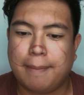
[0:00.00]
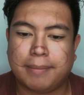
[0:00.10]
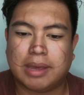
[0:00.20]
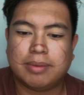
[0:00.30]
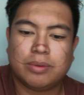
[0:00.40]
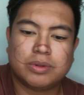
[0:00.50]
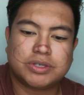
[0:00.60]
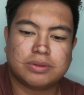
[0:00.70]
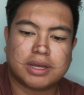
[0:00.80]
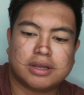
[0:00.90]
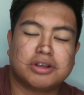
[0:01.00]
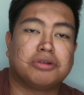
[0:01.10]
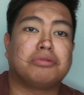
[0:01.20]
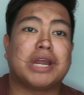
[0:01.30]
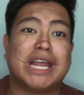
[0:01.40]
Maybe we'll do like a
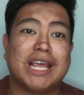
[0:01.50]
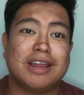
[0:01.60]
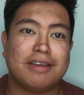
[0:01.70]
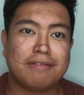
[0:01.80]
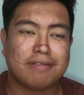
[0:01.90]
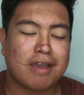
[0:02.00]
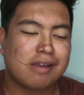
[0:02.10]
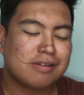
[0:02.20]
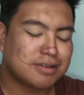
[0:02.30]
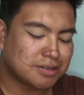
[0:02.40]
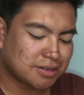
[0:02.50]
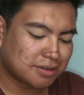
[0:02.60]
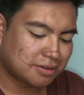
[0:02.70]
gradient effect.